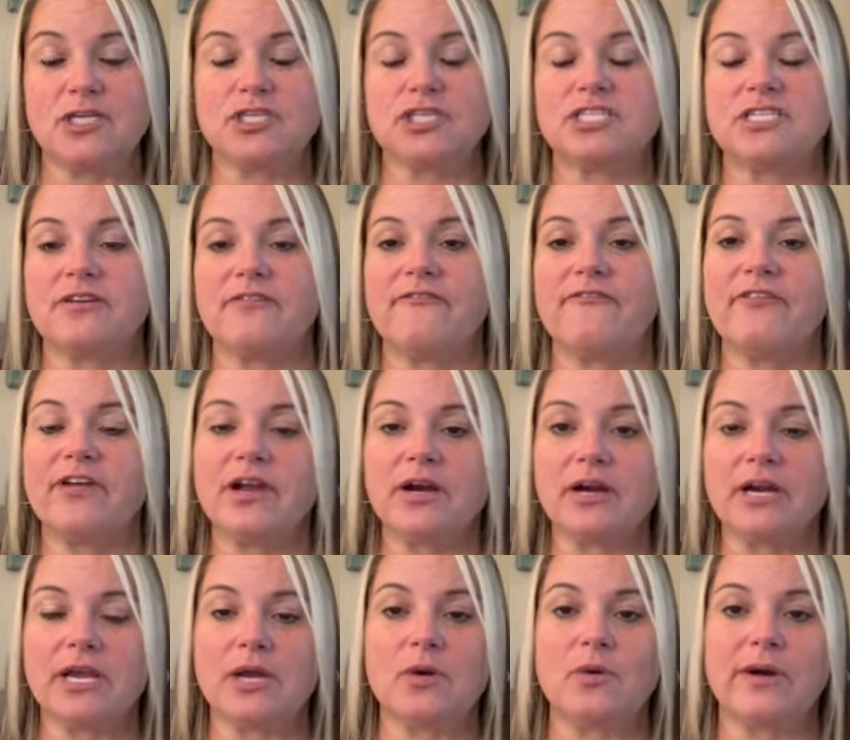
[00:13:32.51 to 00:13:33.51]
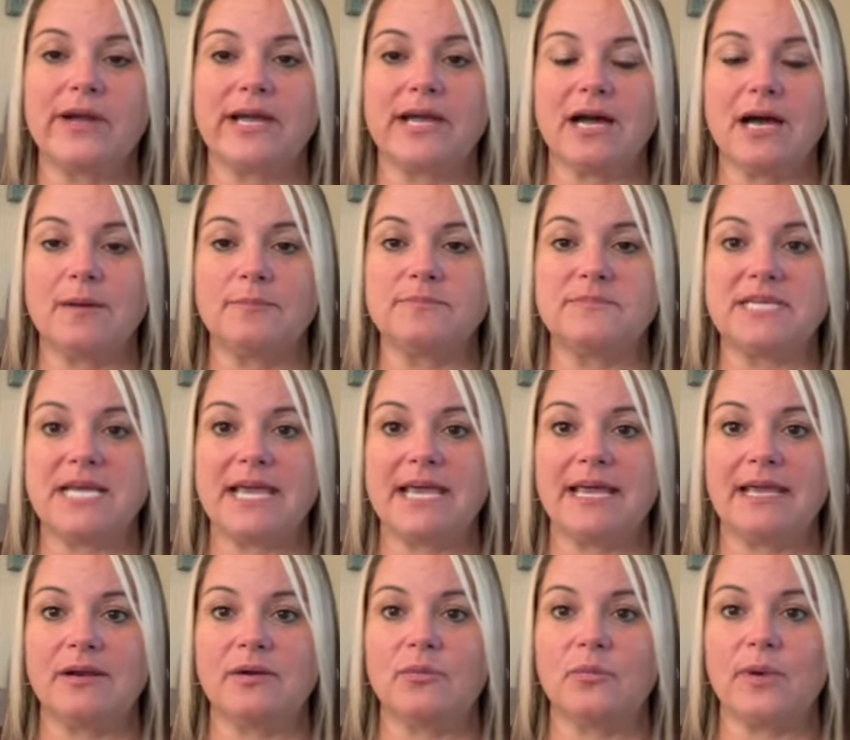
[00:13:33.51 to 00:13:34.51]
Just a very quick
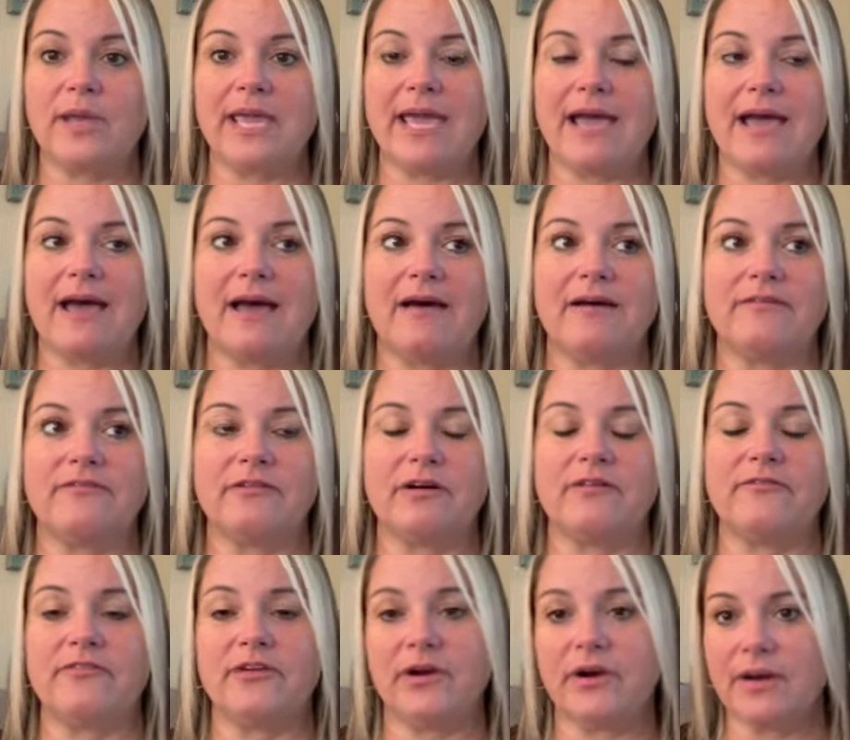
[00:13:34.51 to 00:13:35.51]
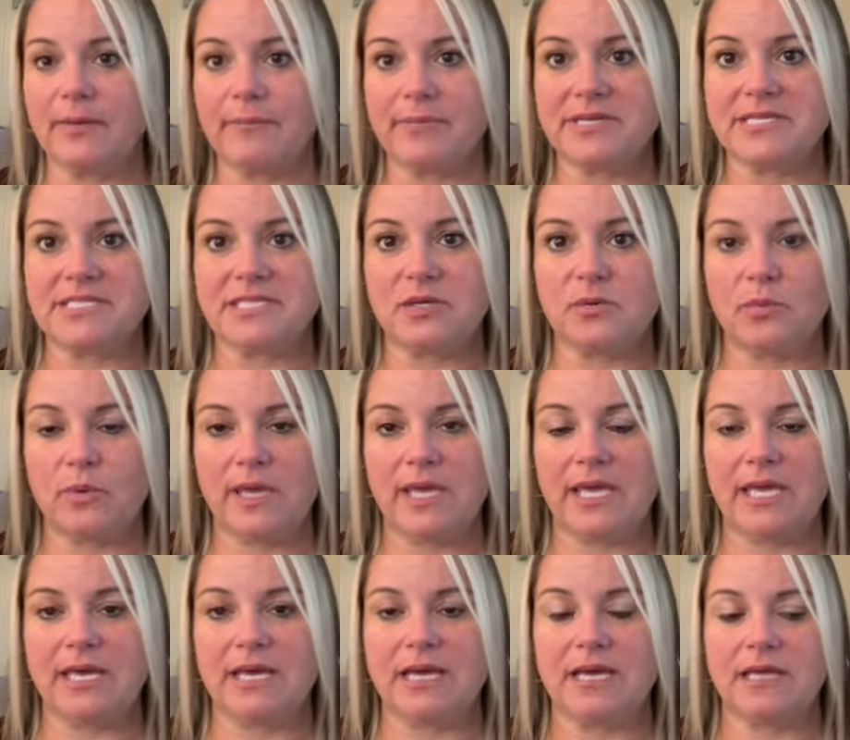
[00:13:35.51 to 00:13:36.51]
update. We have a very busy
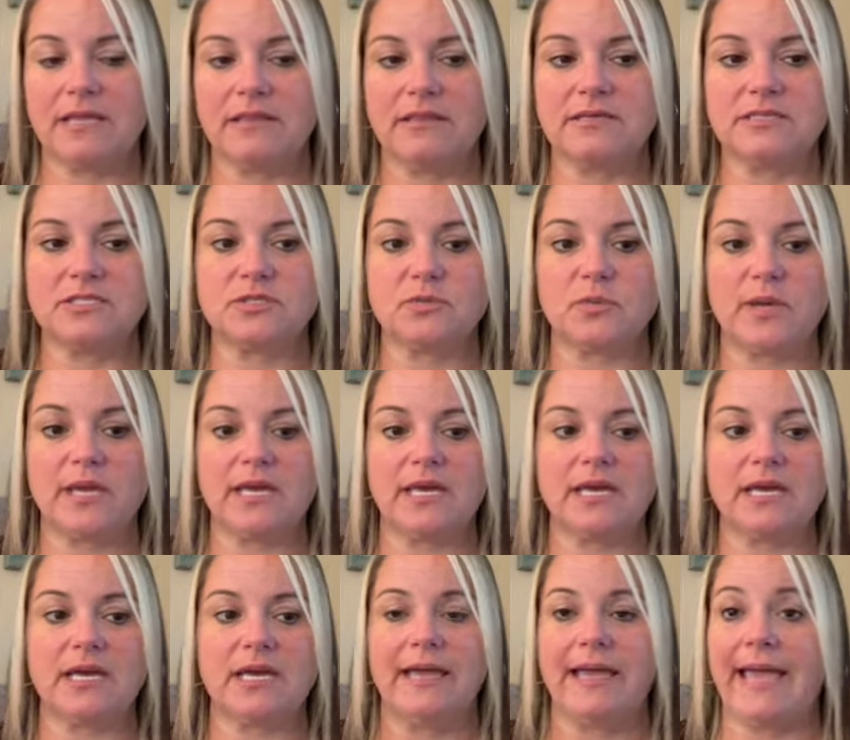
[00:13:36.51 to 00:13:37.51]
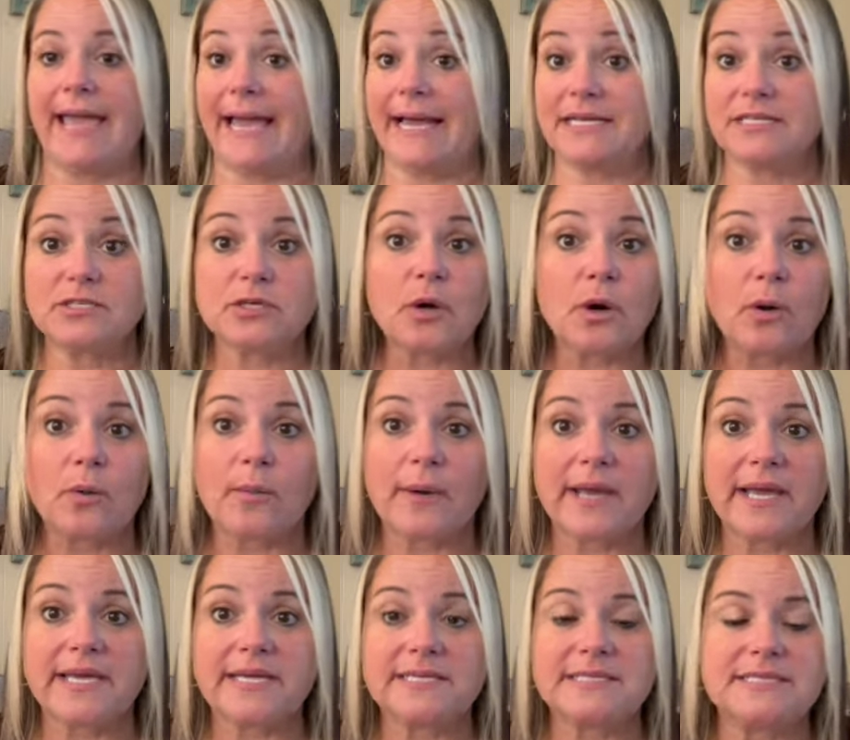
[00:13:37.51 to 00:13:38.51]
week this week, as
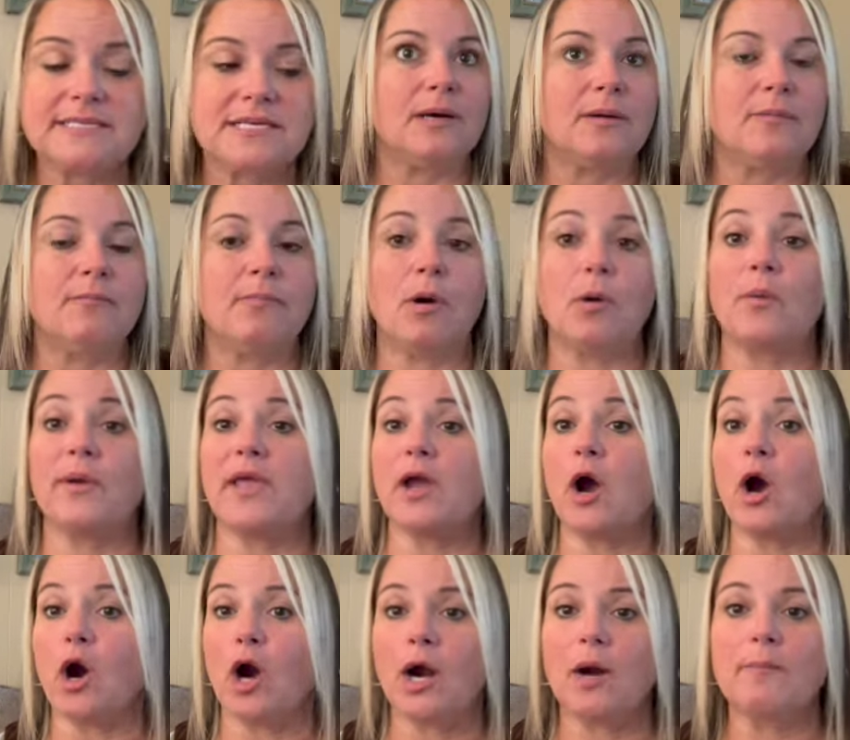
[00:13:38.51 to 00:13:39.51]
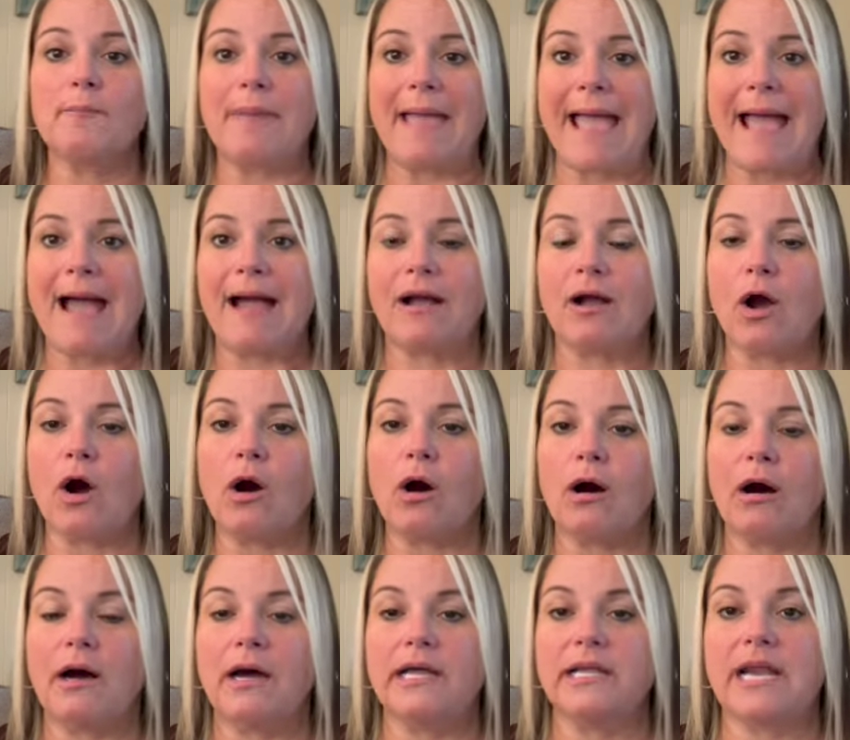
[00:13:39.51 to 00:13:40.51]
always, but we are back
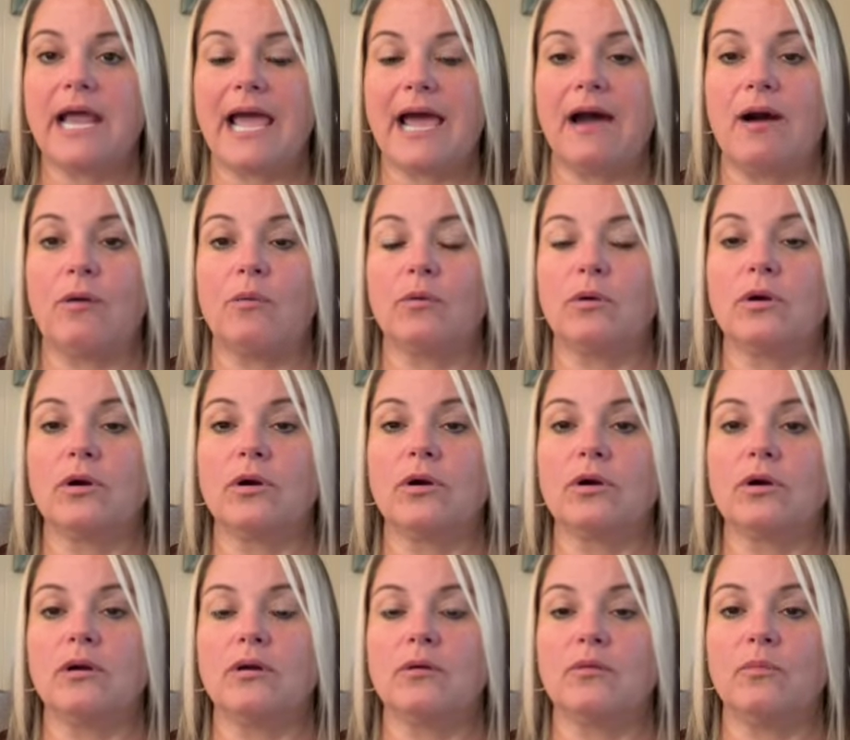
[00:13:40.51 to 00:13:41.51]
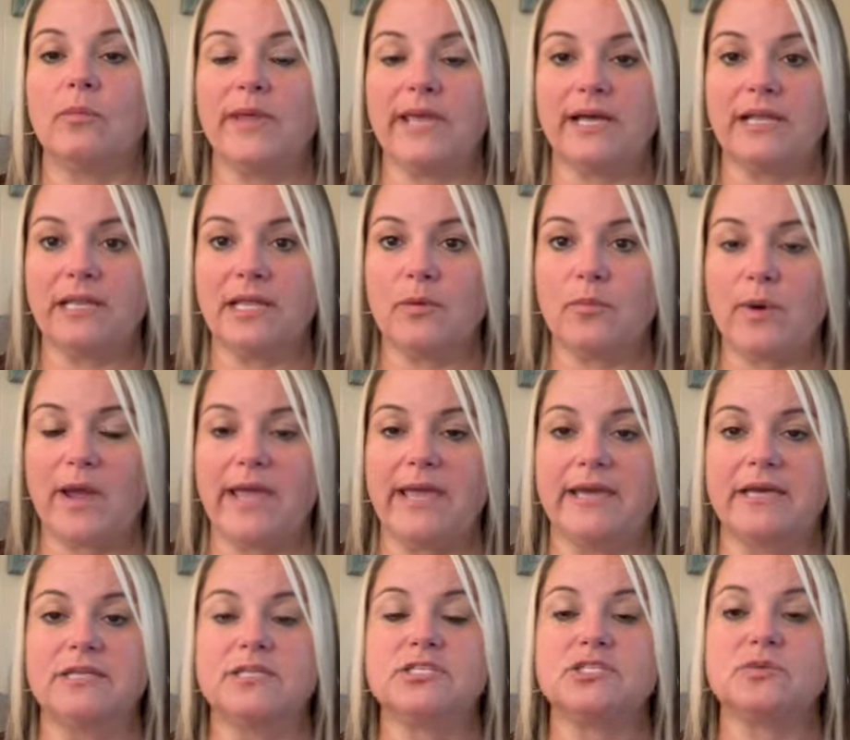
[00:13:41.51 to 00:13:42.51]
on our weekly
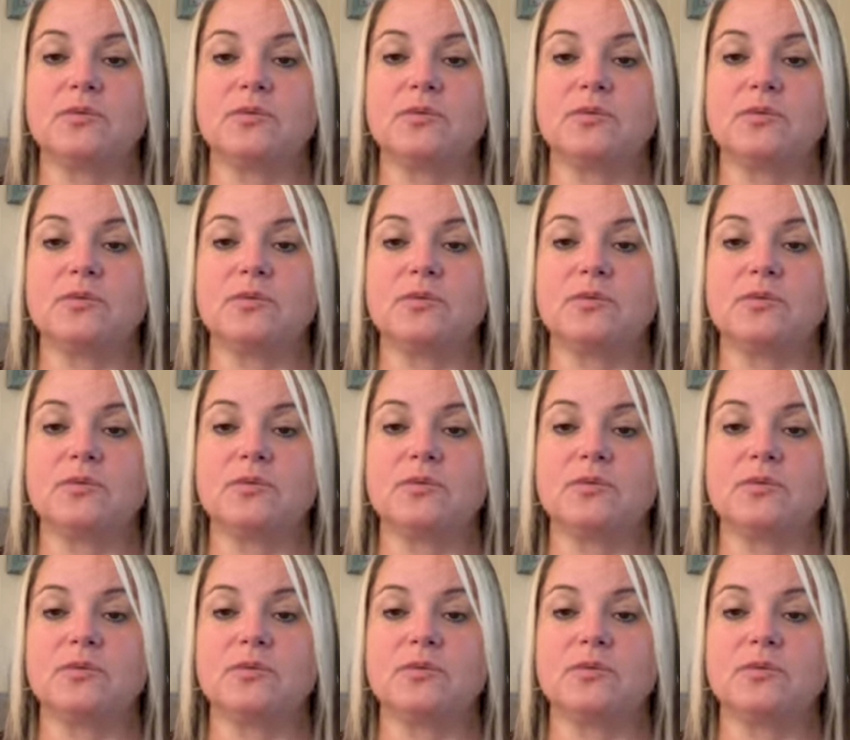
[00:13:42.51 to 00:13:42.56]
weigh-ins.